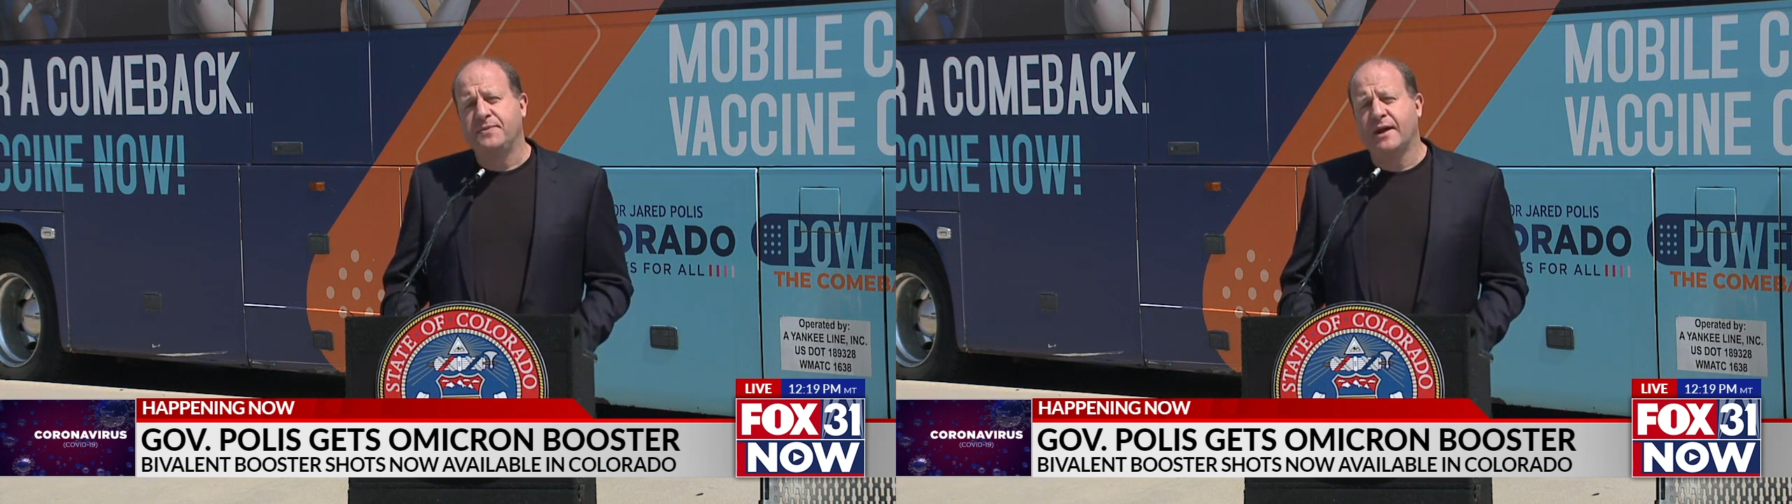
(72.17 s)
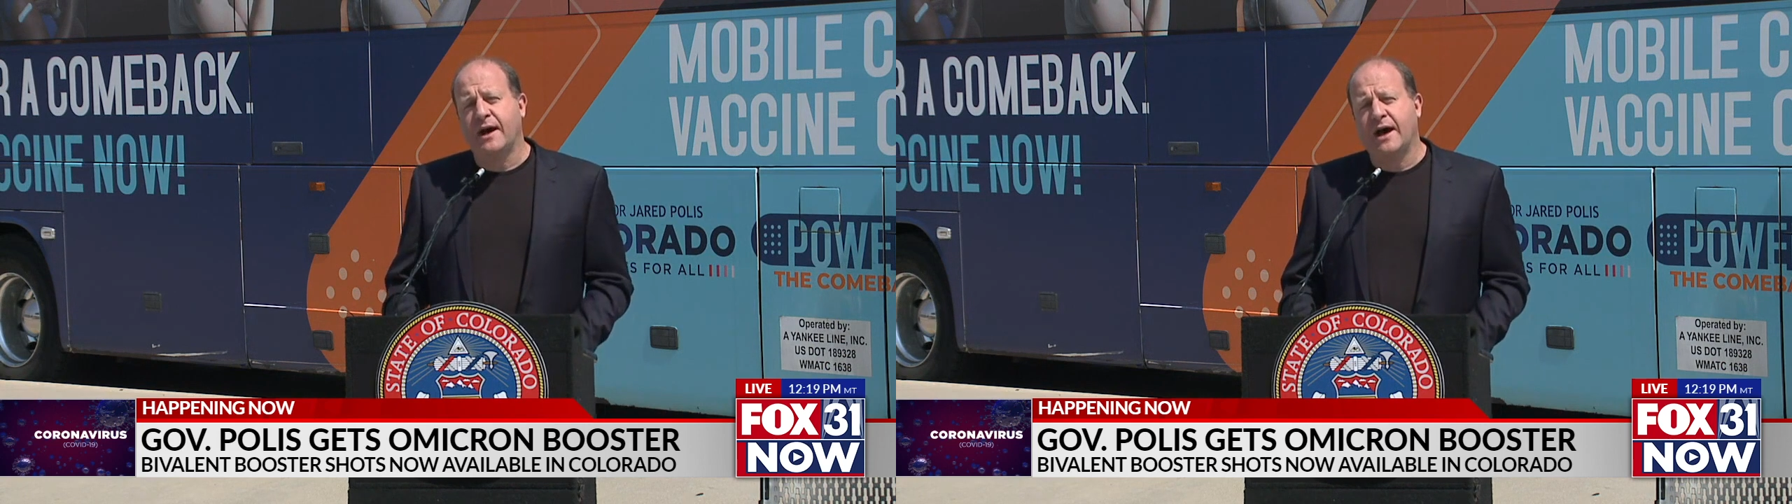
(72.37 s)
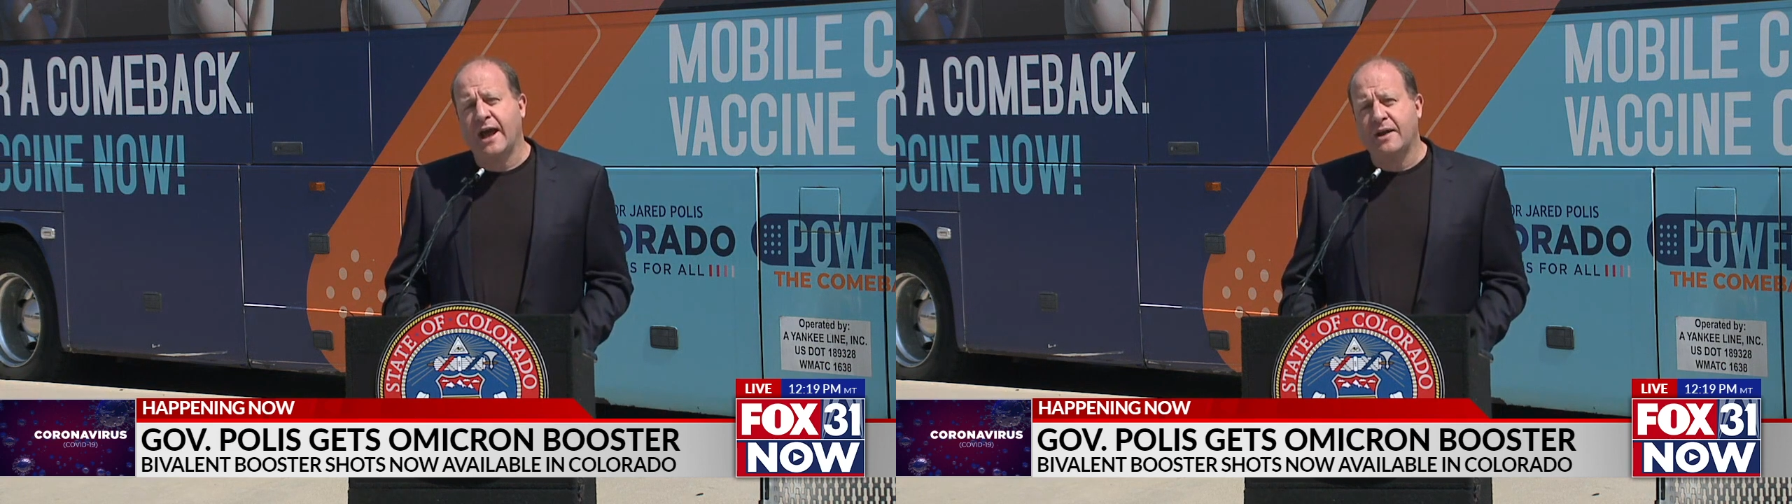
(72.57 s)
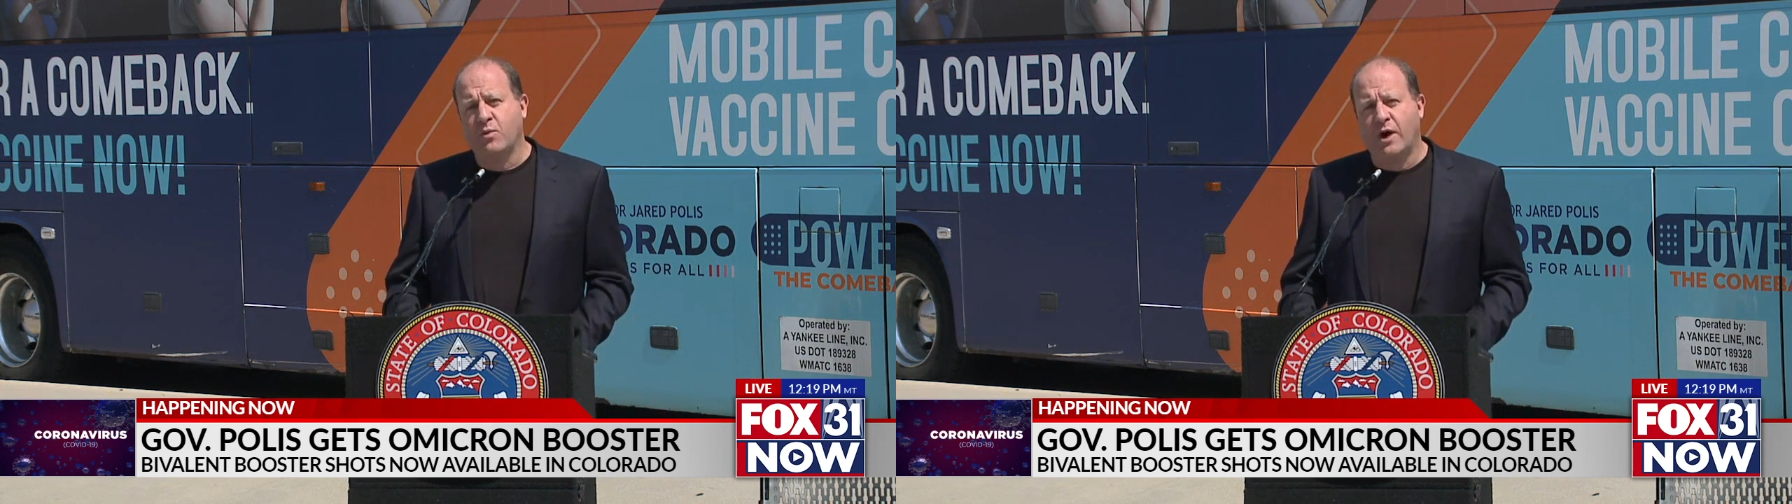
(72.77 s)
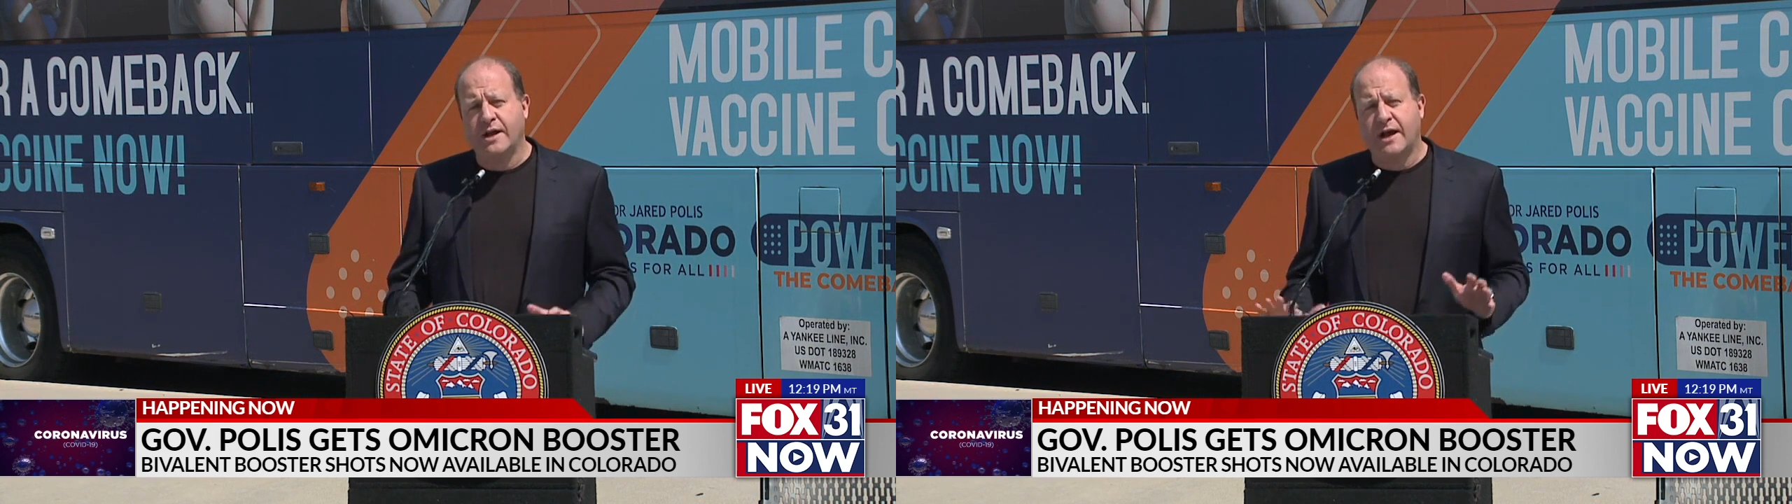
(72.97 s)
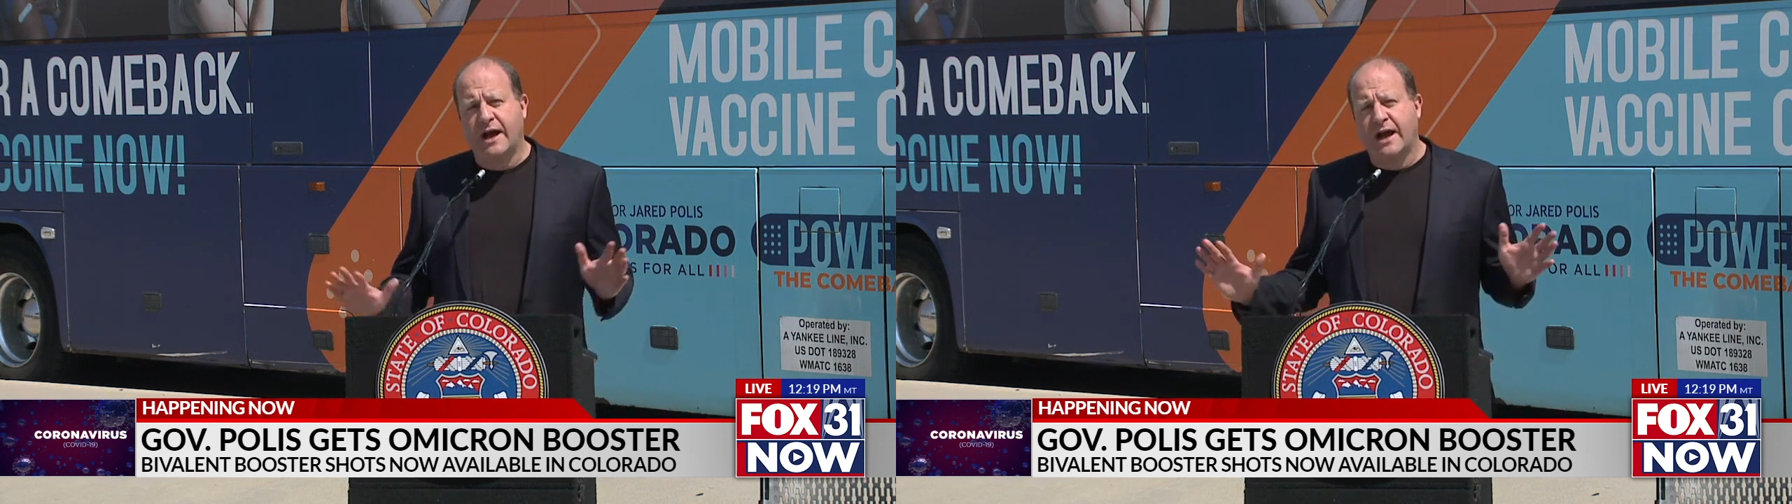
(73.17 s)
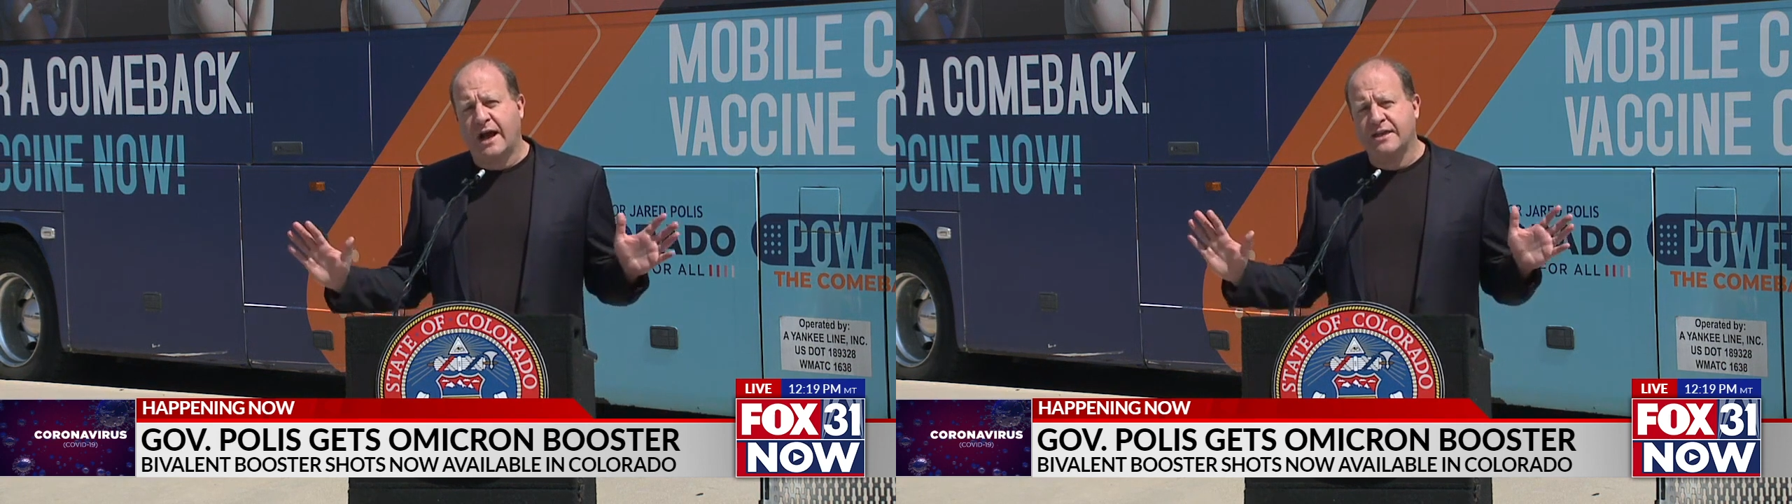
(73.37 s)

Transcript: and what I